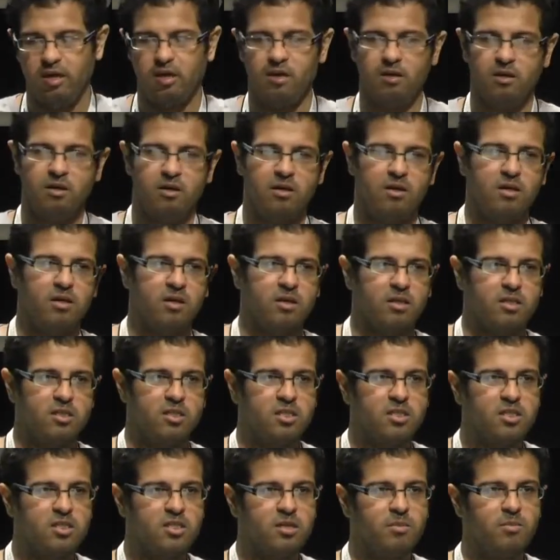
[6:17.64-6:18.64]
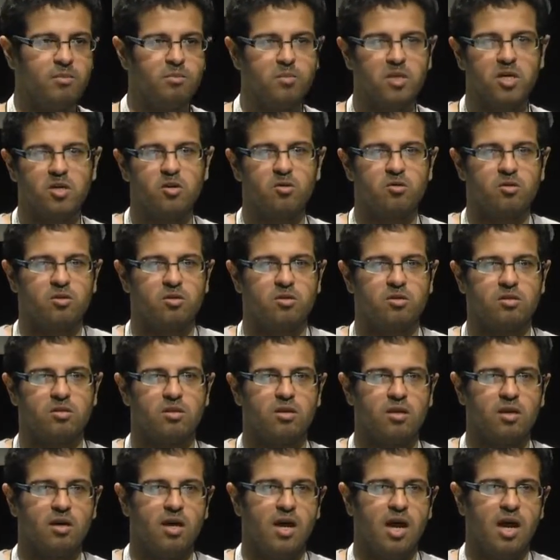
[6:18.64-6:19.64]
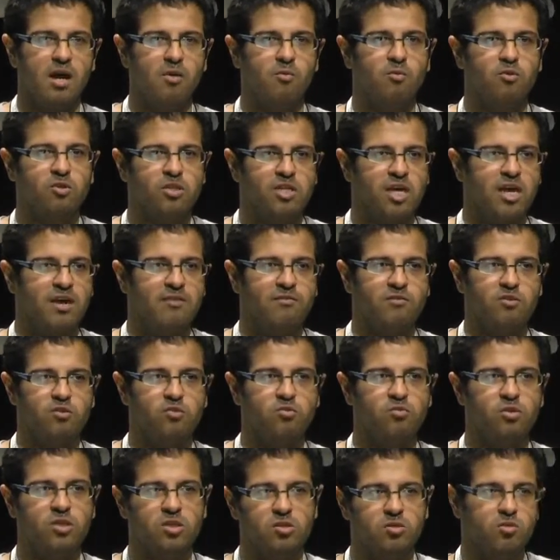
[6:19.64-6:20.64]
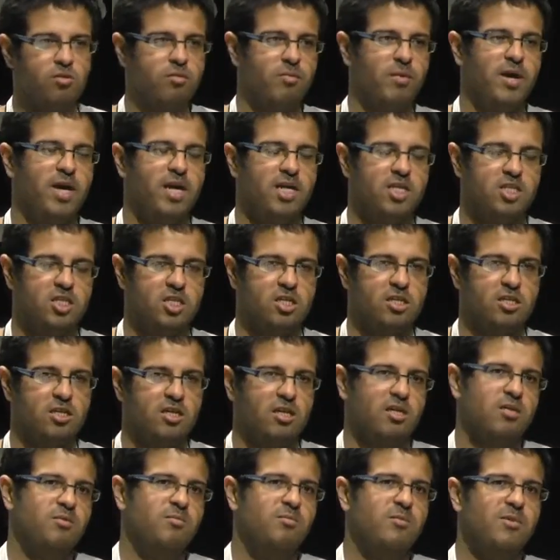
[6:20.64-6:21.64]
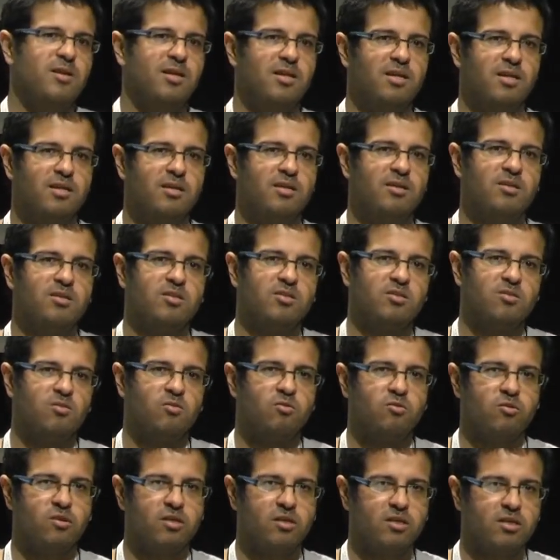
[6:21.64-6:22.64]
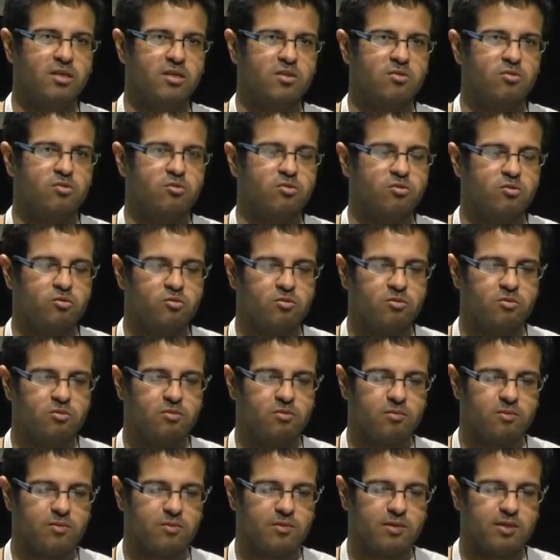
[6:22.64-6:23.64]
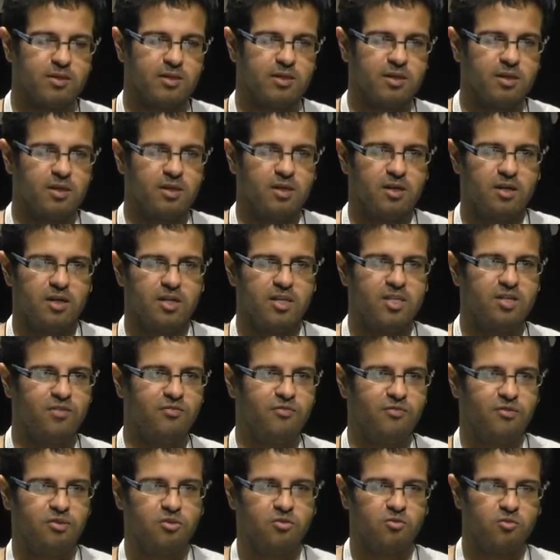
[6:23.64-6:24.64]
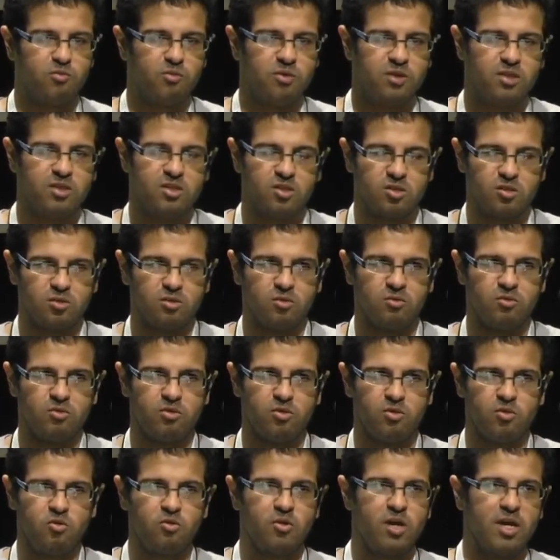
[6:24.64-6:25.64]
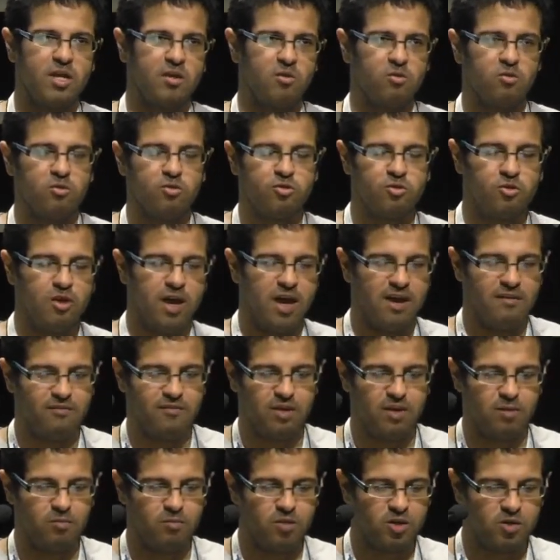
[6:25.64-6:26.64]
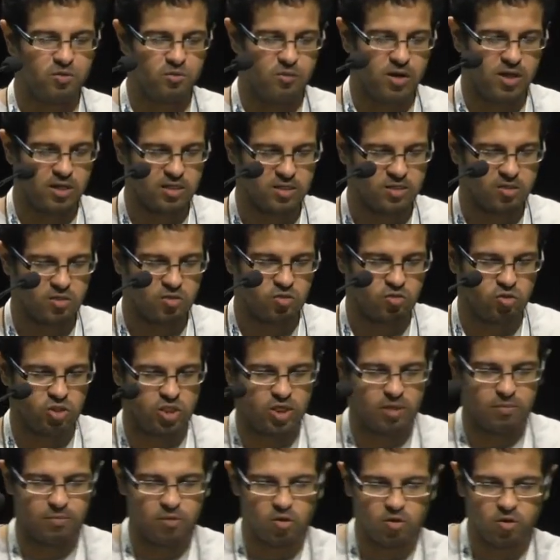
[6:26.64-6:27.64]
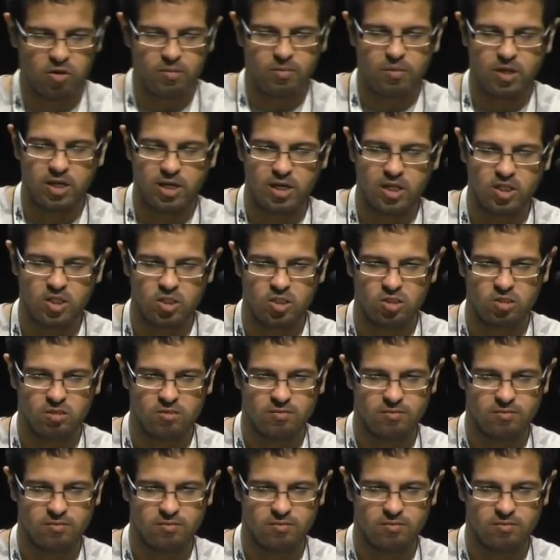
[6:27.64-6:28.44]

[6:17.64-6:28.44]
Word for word: uh, system because I won't have to redo the packaging. It may, it's, all, it's also a different, it's all, you can also have hybrid ways to ship your application.